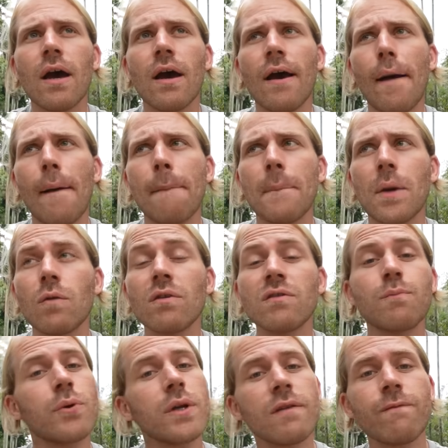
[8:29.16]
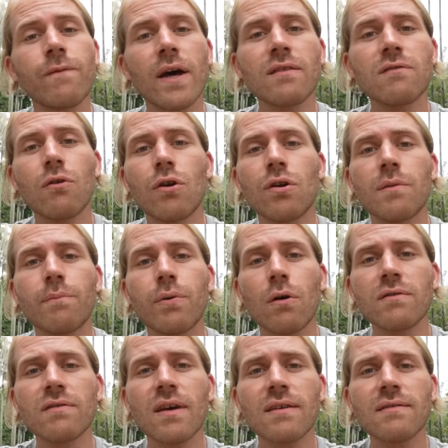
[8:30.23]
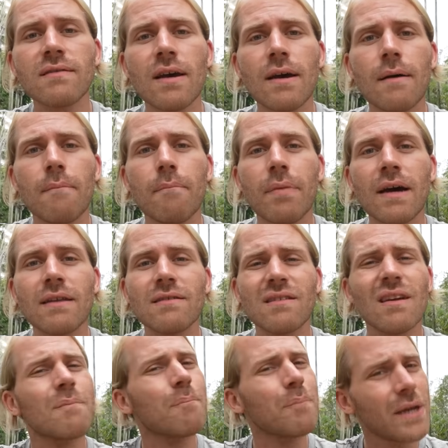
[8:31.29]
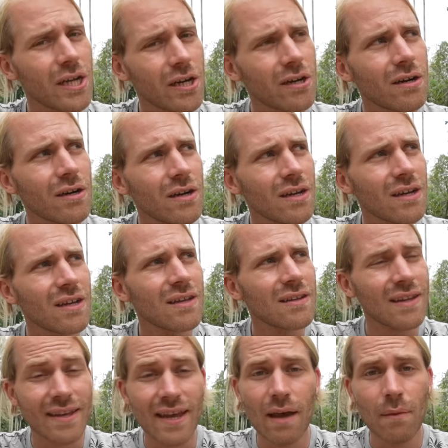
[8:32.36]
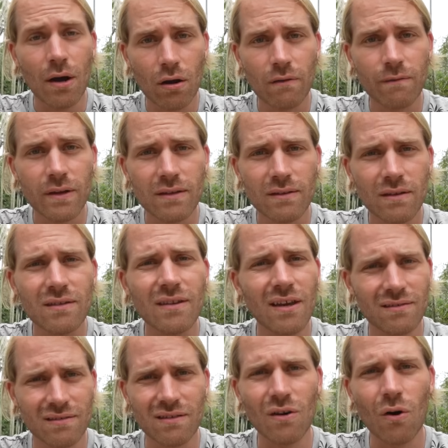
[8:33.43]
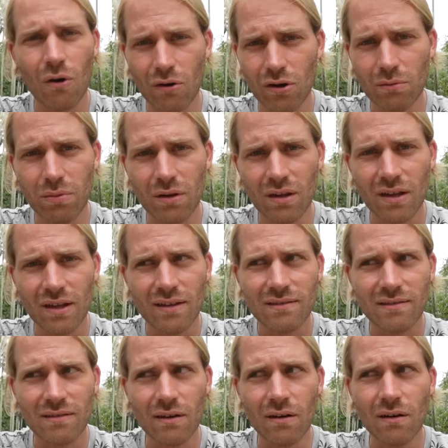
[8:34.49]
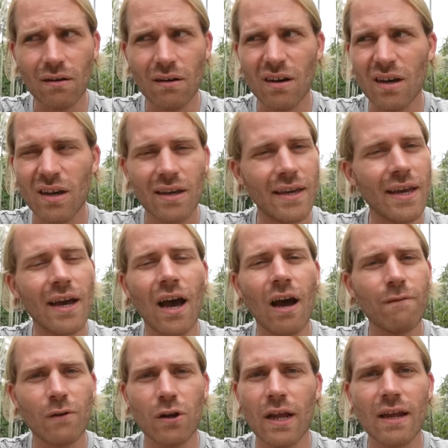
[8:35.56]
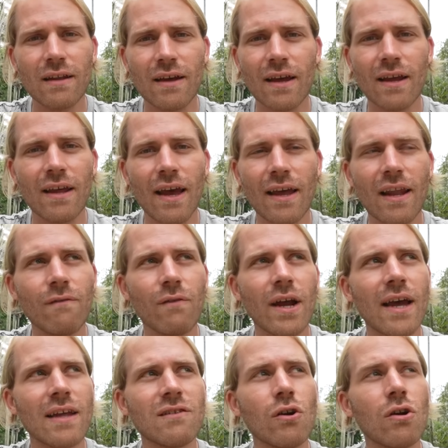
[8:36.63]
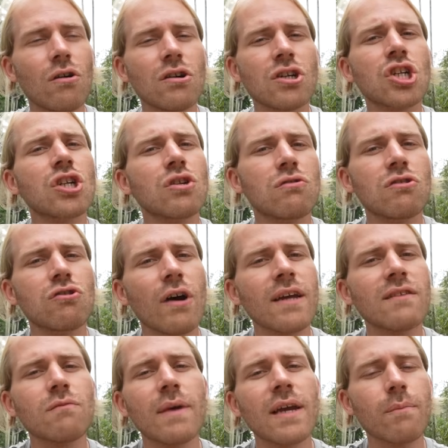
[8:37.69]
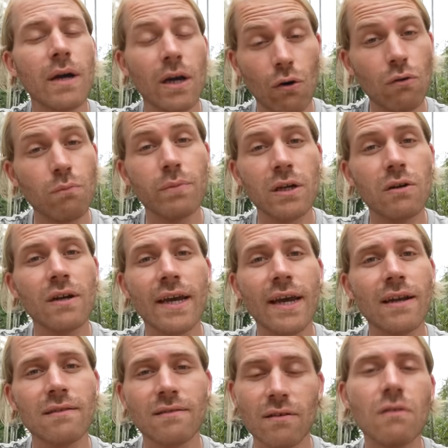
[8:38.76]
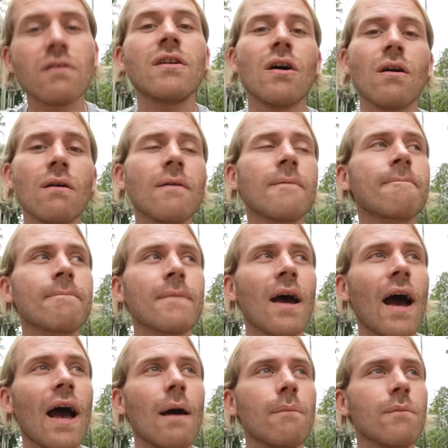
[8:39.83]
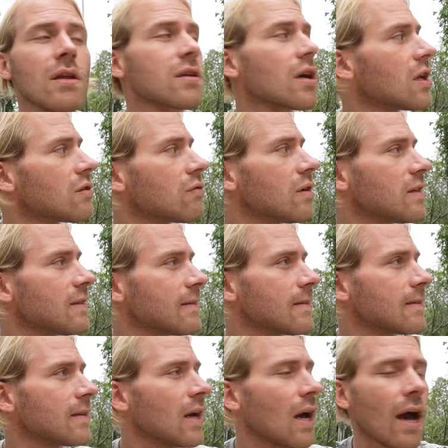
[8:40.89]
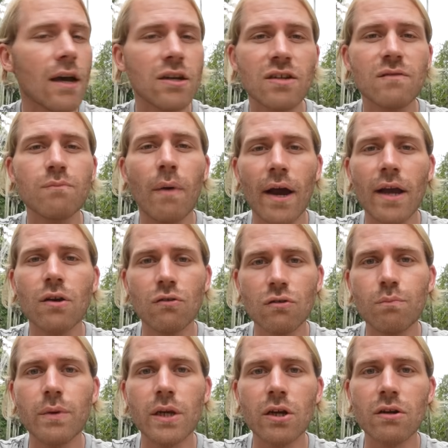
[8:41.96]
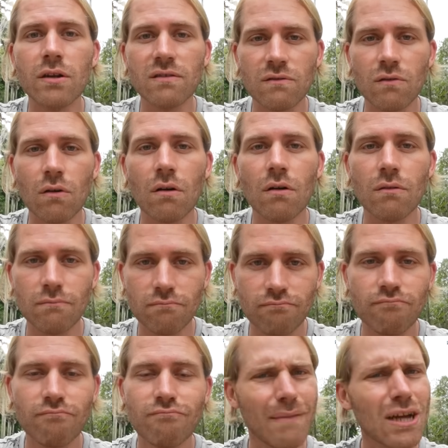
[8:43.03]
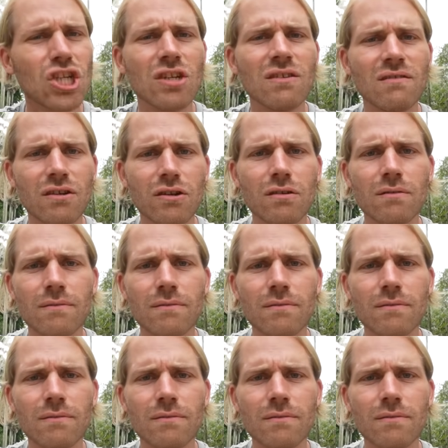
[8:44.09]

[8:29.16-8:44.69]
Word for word: Um, it was pretty fun to learn the process, but the beer that came out of it tasted horrible. So yeah, after that I, I never had the urge to try to make my own beer again. So no, I am not gonna do it. I just buy good beer in the store. Much easier.